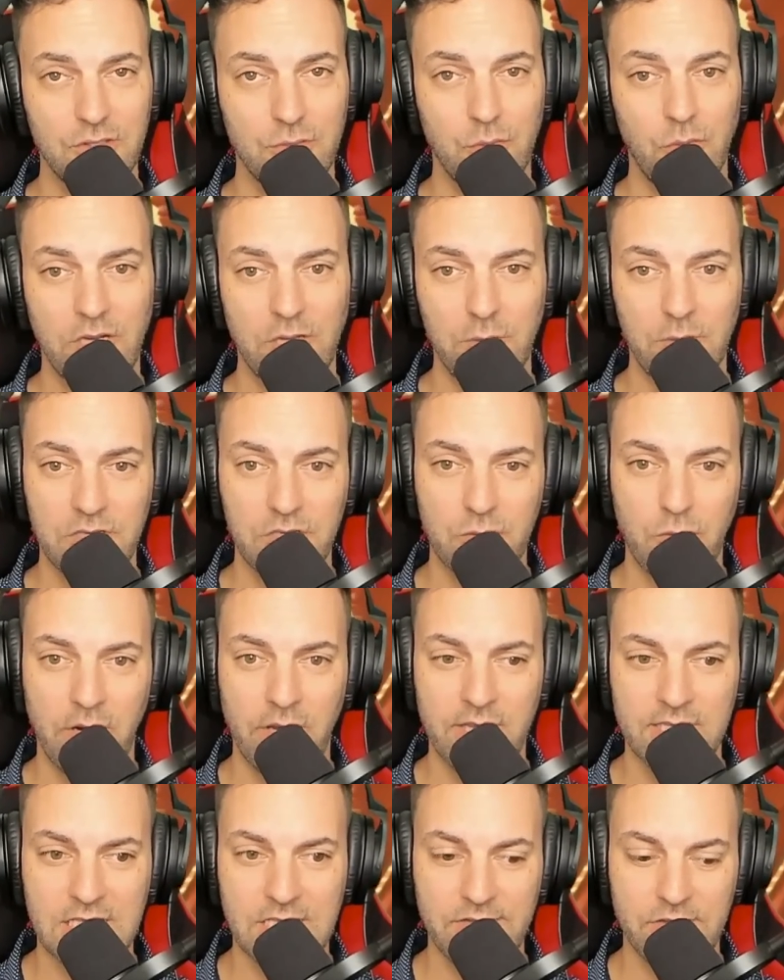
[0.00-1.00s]
2120.
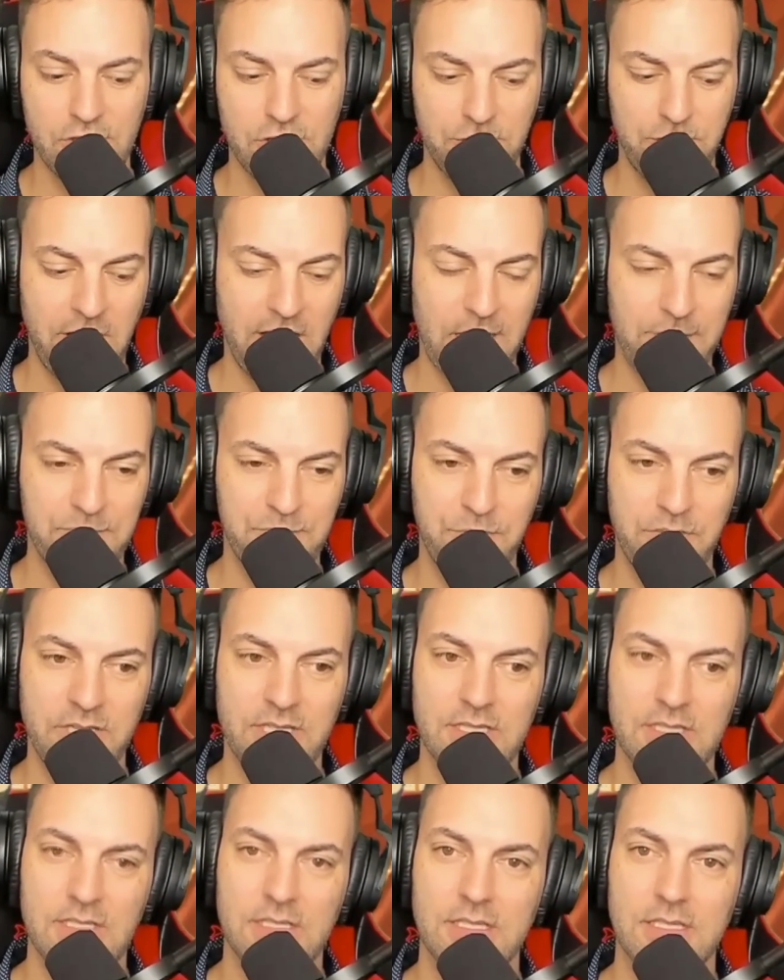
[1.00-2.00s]
Let's give it two backup
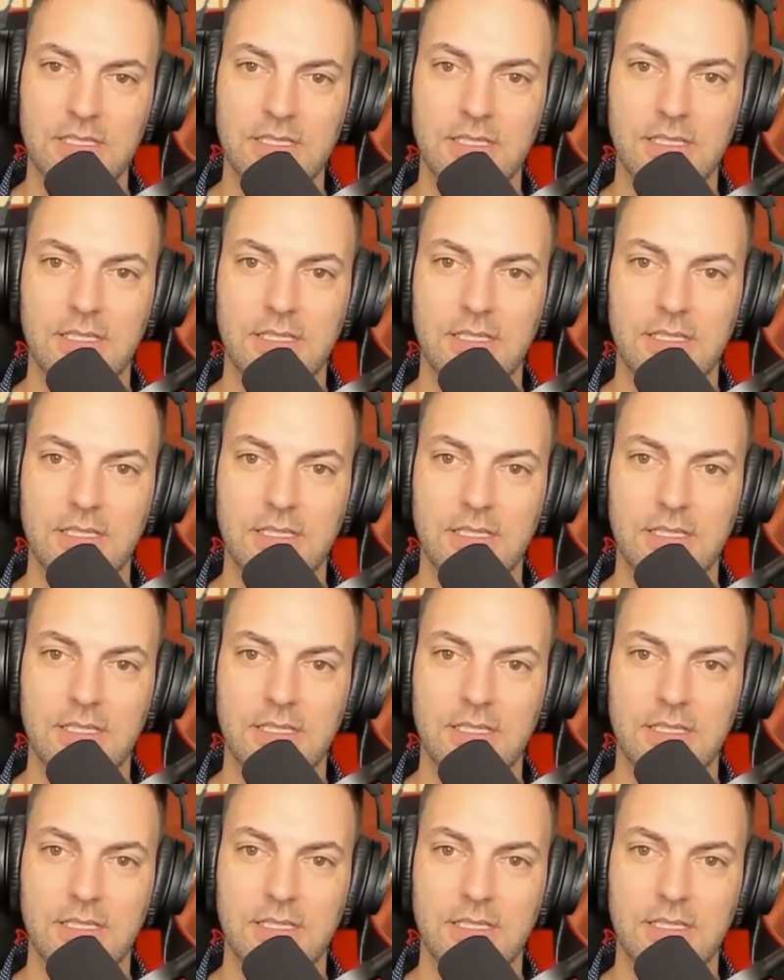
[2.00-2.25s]
spins.